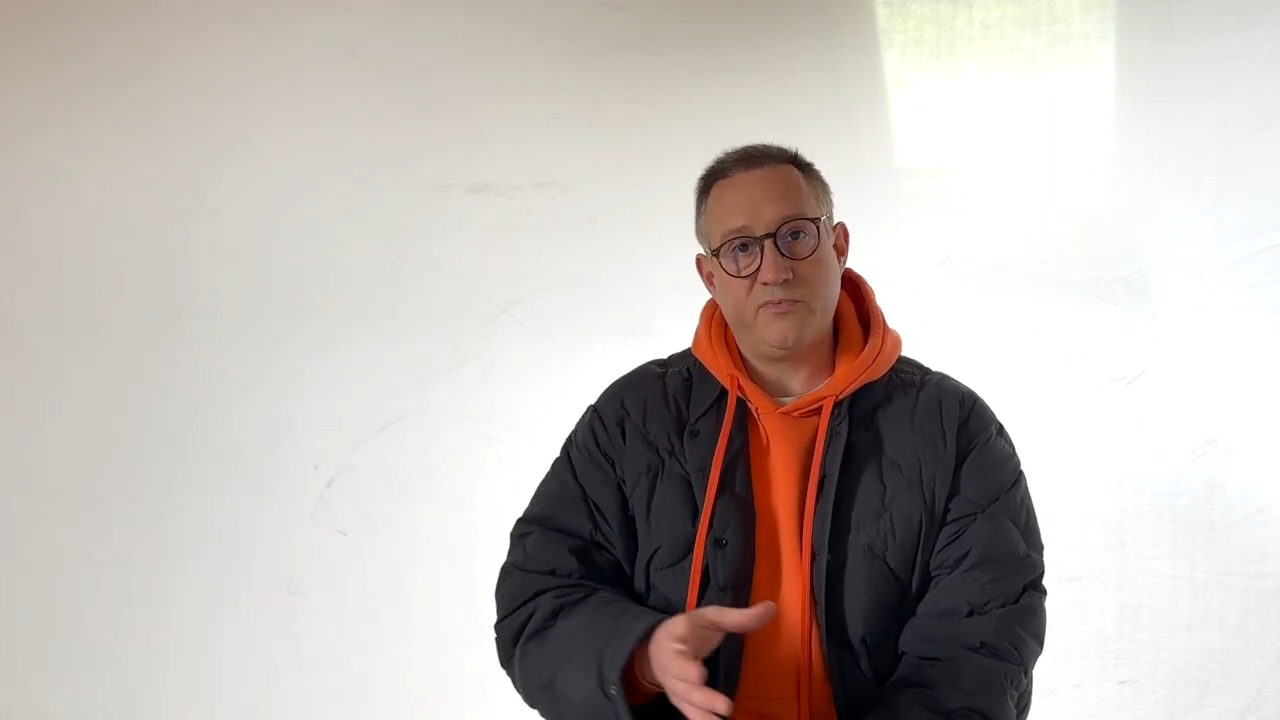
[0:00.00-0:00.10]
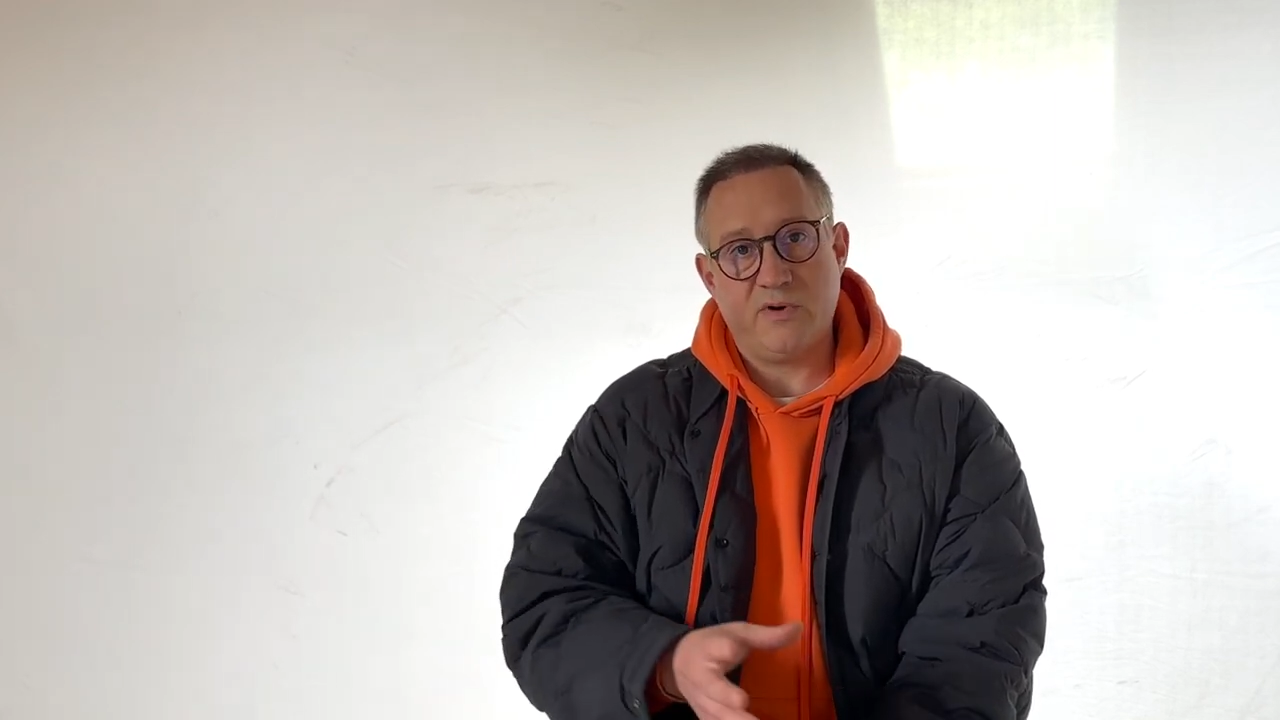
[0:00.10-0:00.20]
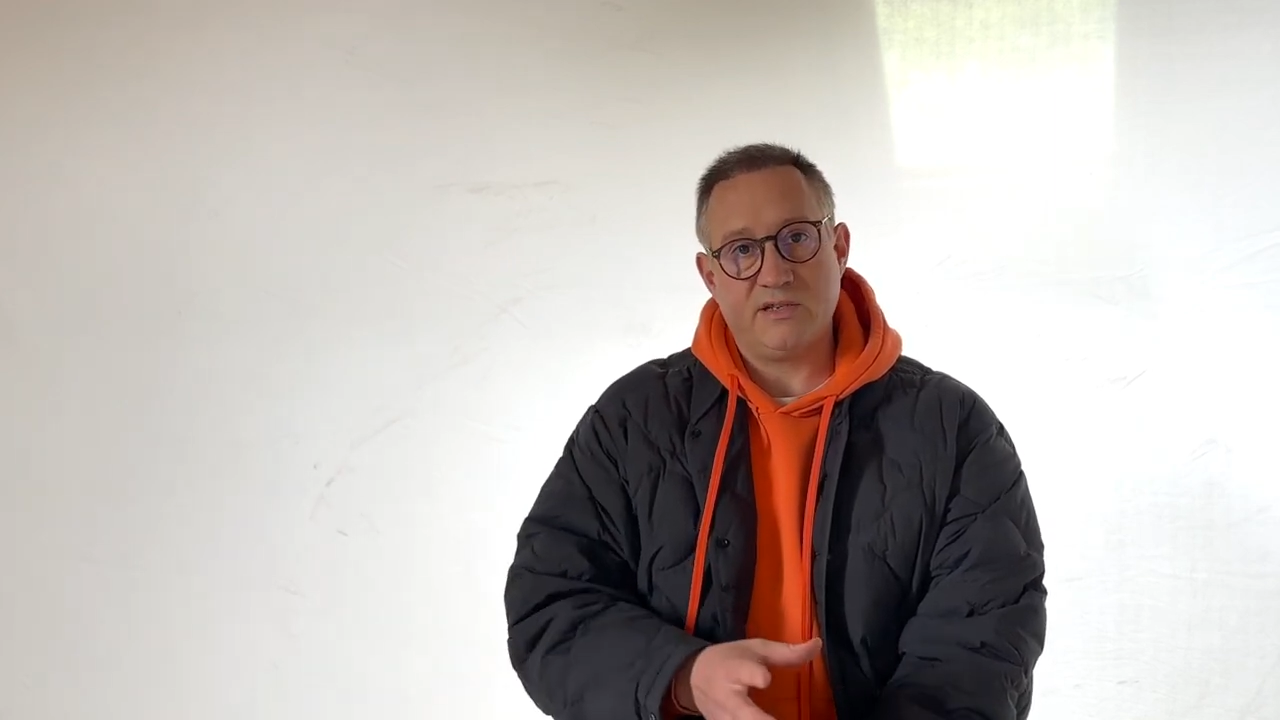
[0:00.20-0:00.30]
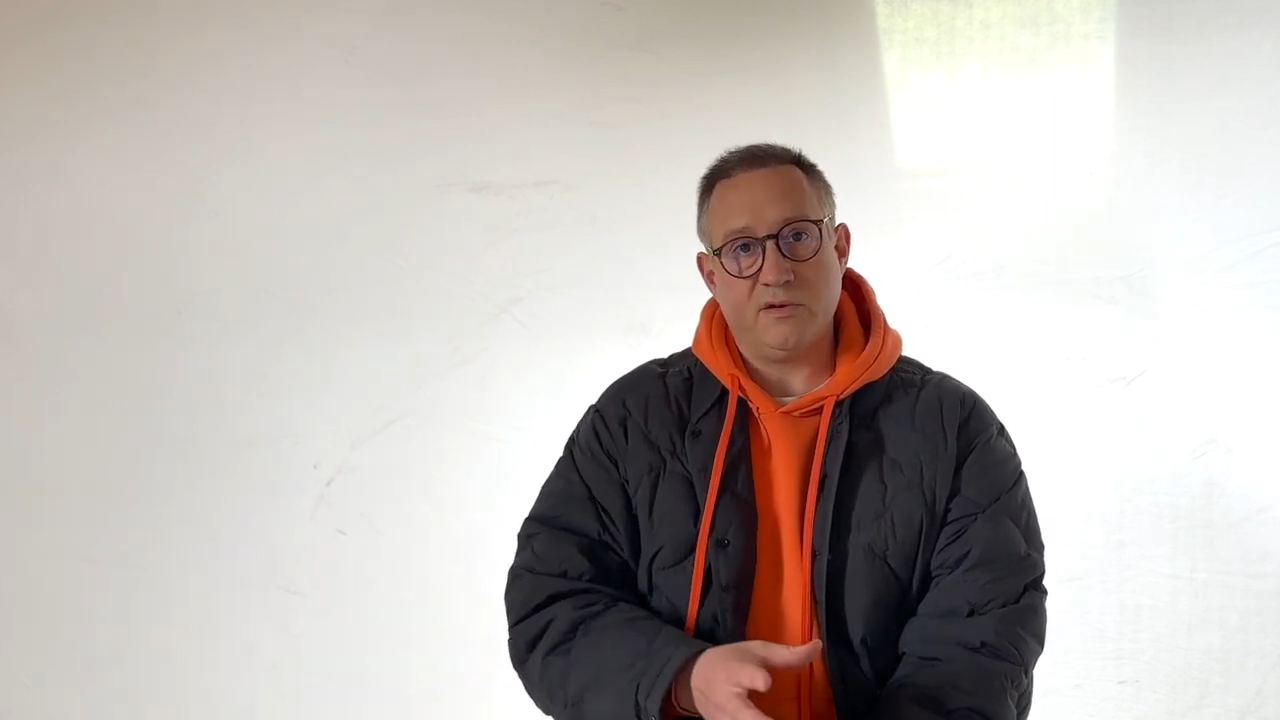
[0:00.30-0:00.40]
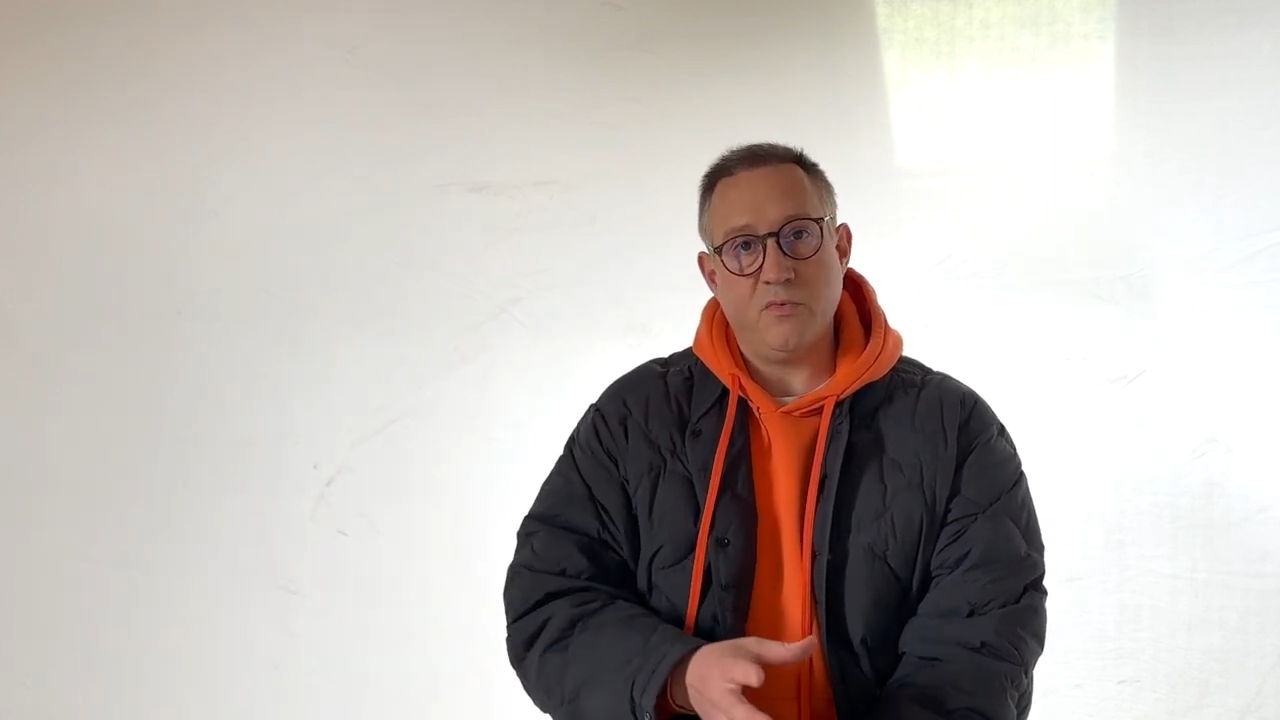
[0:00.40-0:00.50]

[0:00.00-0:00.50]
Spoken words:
present